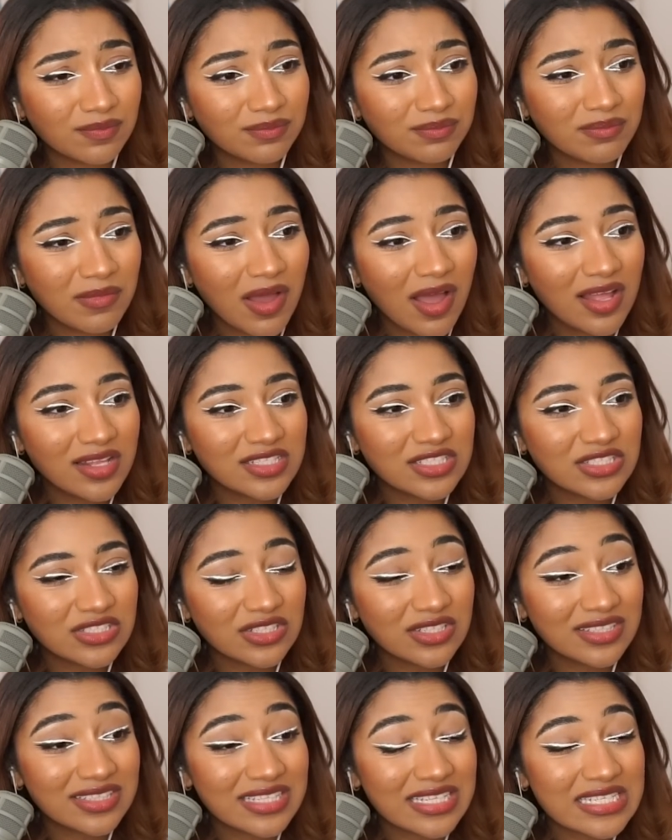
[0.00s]

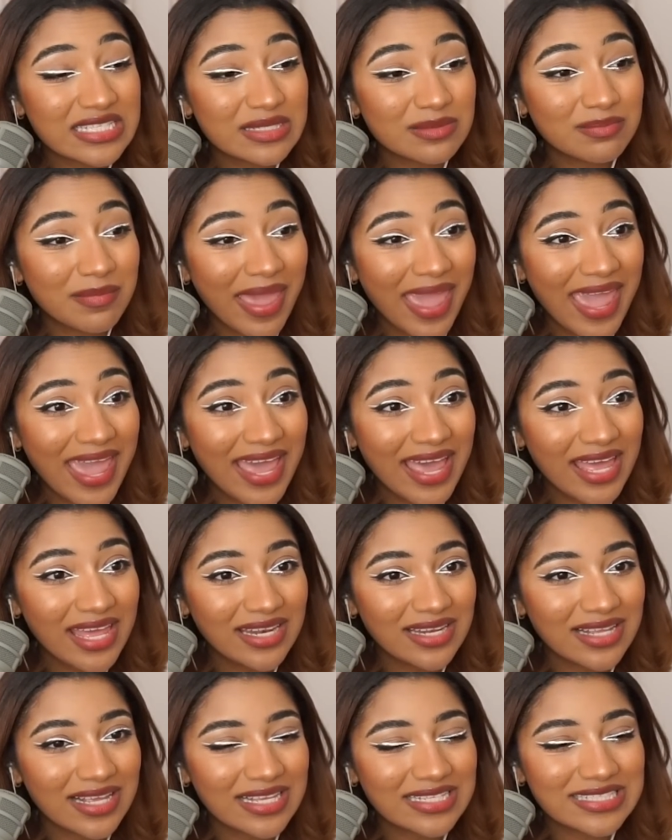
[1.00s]
monster this
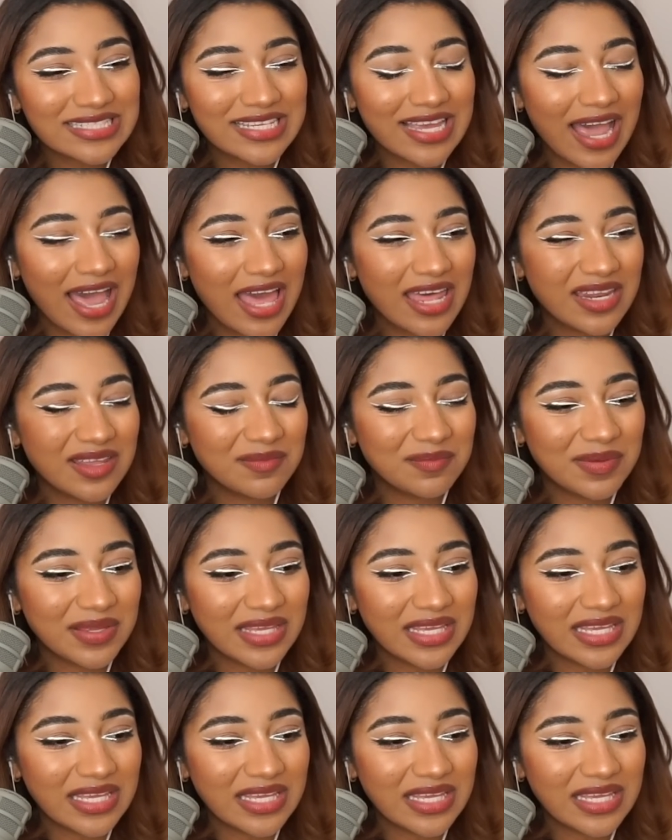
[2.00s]
man? It's gotta be.